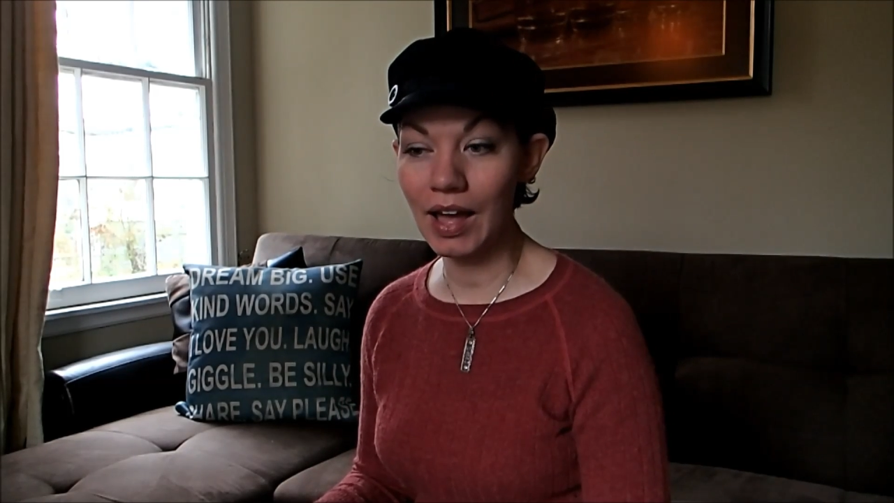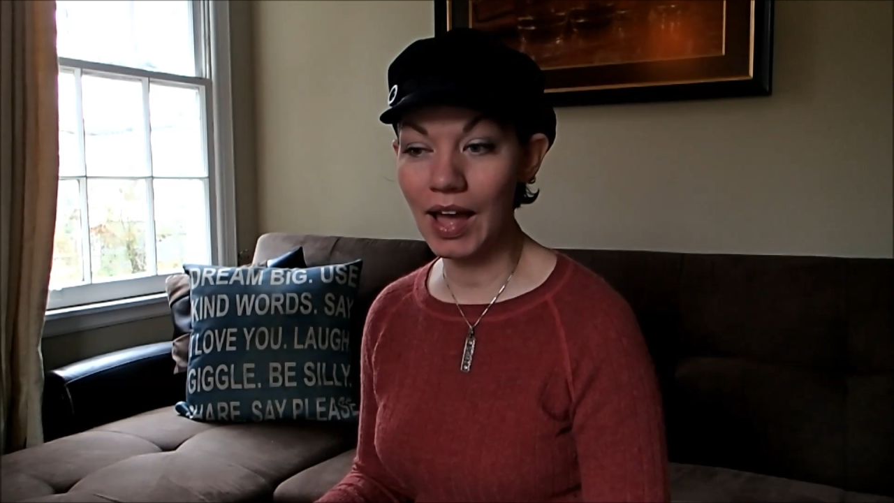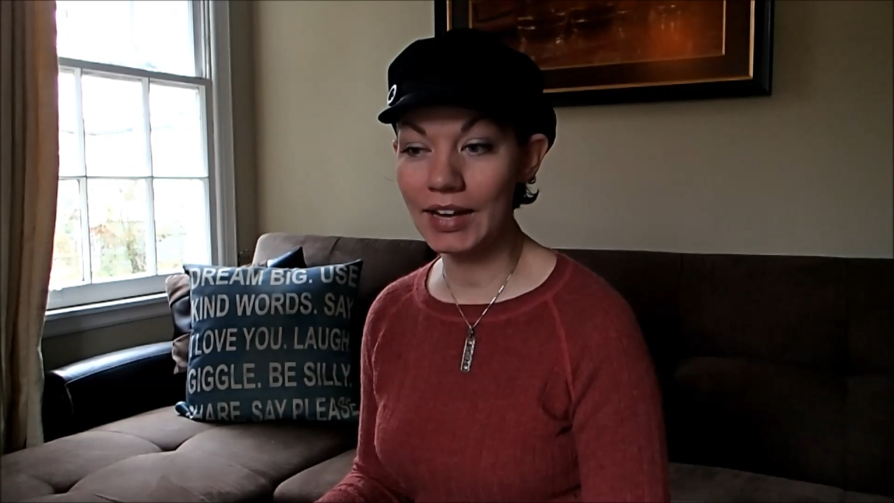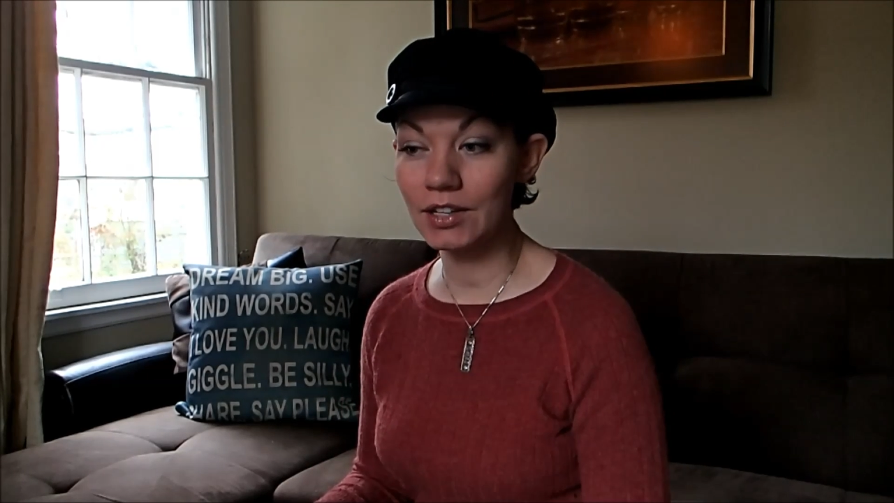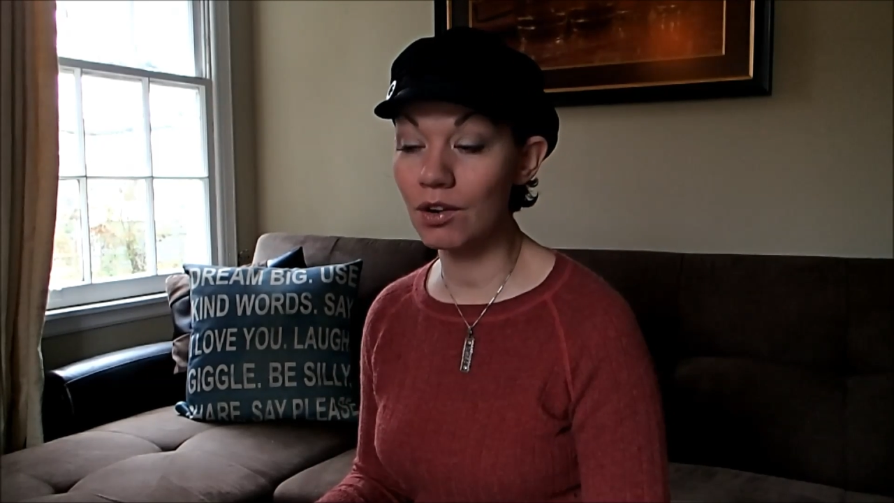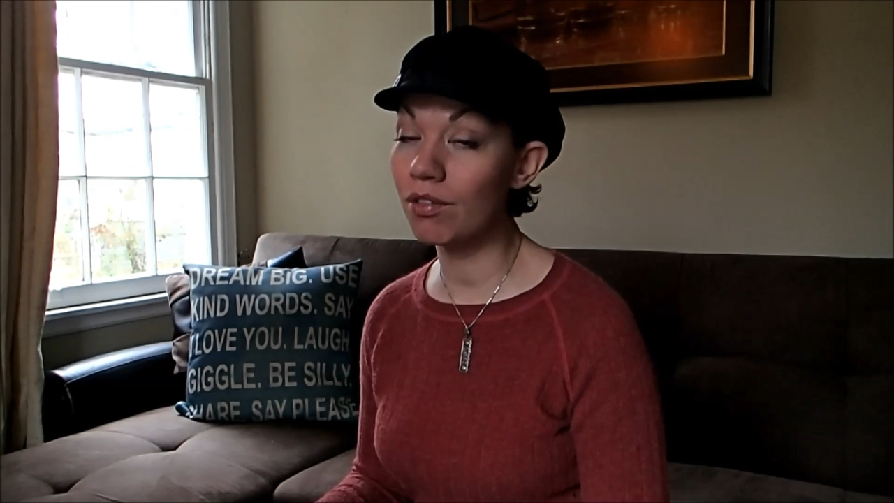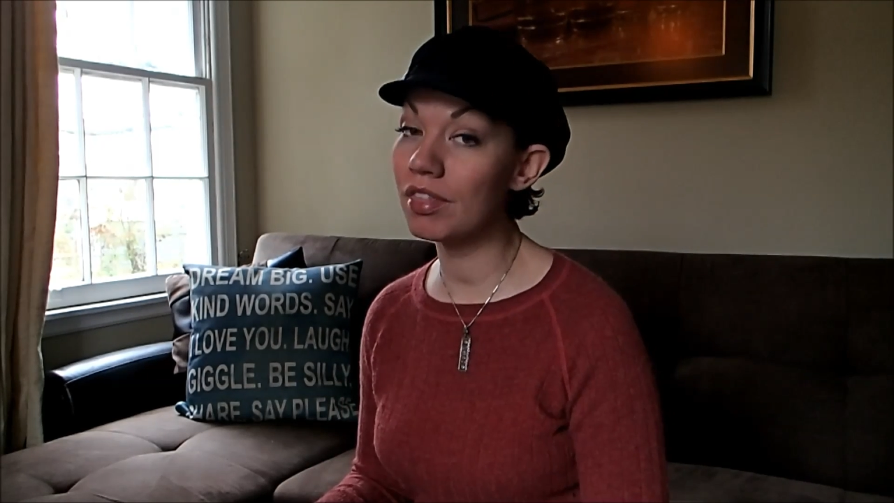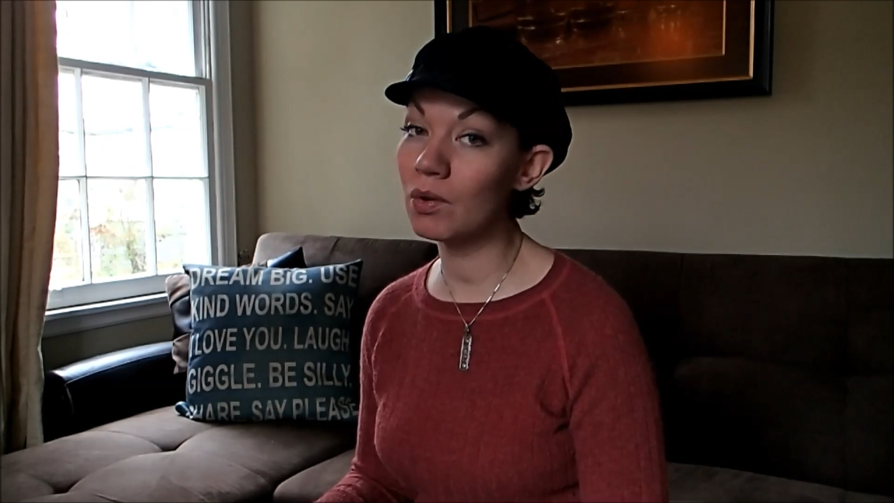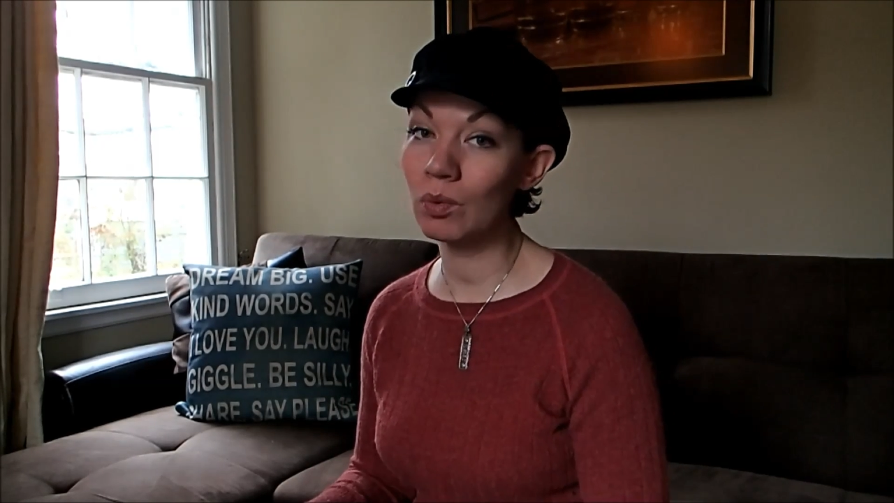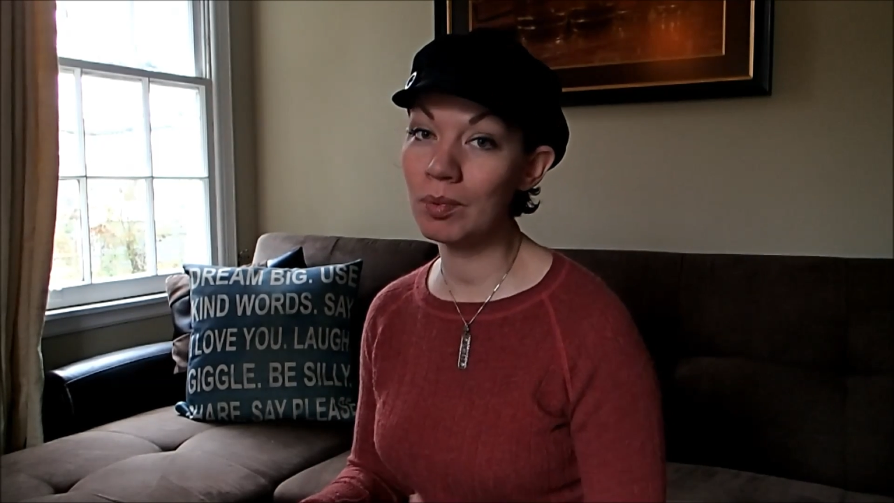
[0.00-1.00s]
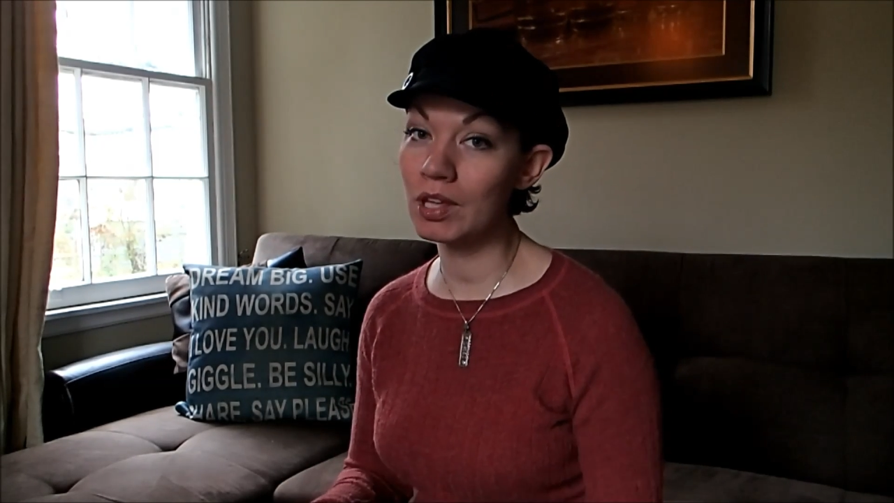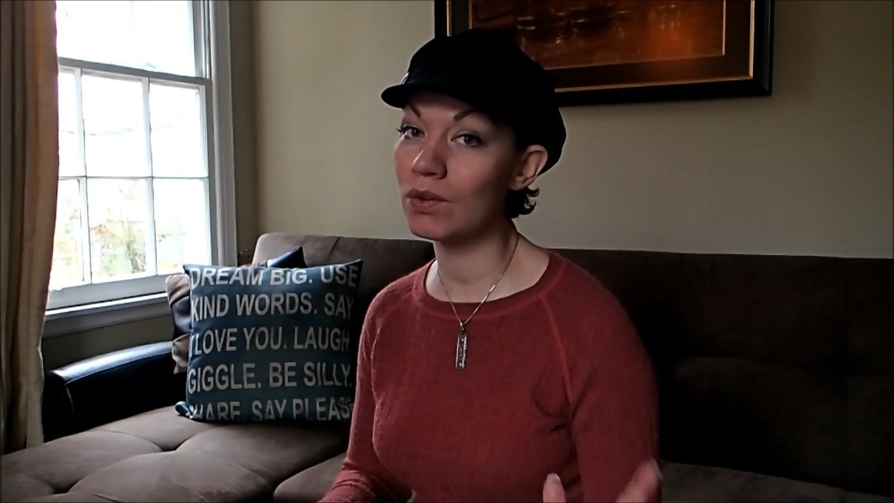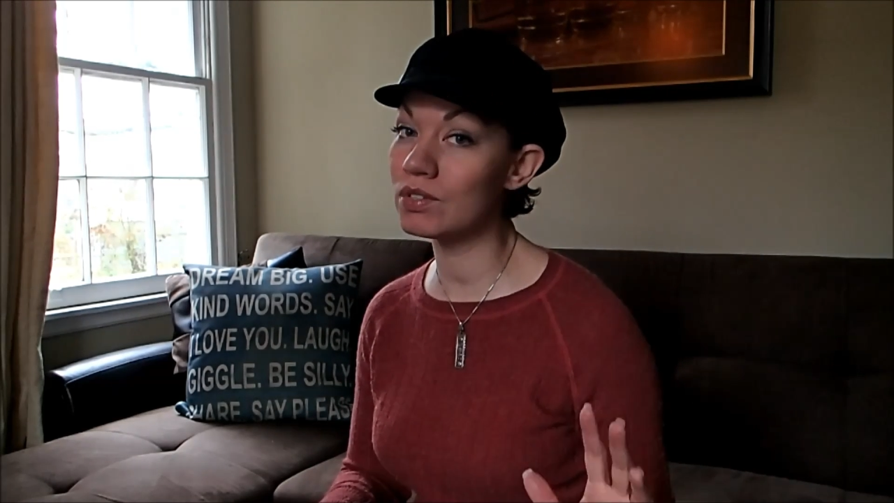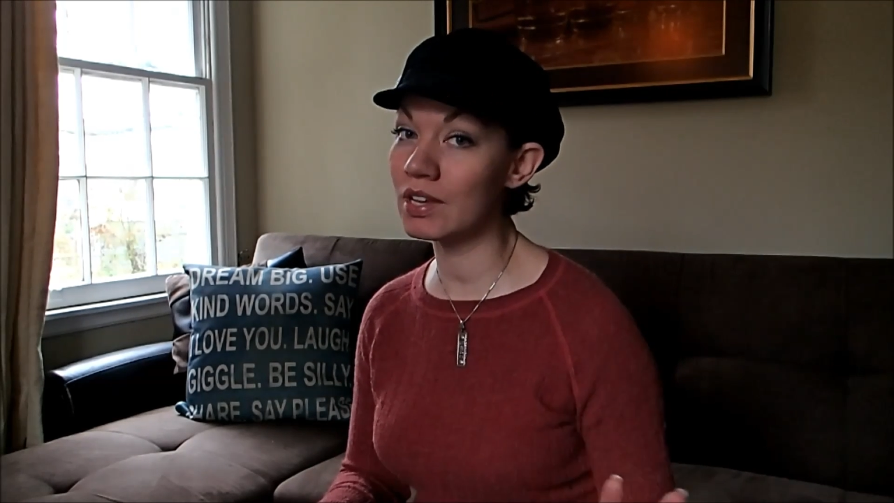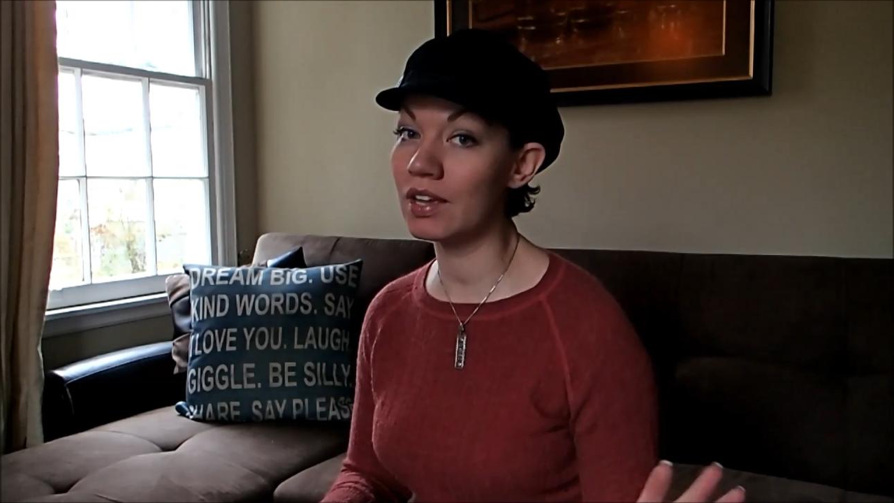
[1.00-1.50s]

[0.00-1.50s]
I don't think we'll be using